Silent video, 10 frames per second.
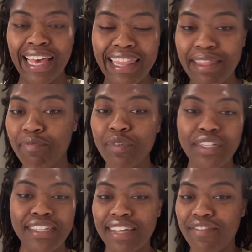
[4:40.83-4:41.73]

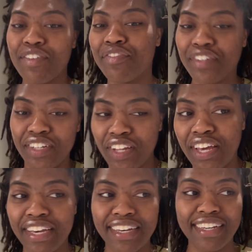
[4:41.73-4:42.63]
Mutis have different
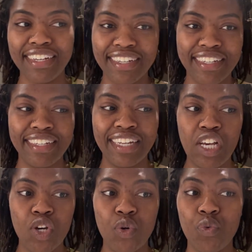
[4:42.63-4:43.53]
like
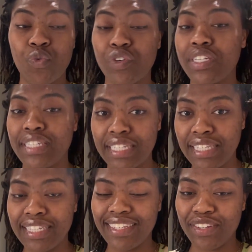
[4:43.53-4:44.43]

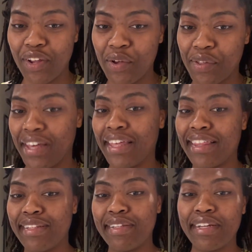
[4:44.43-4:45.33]
reasons, you know,
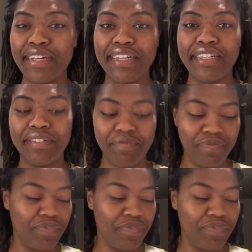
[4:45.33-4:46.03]
like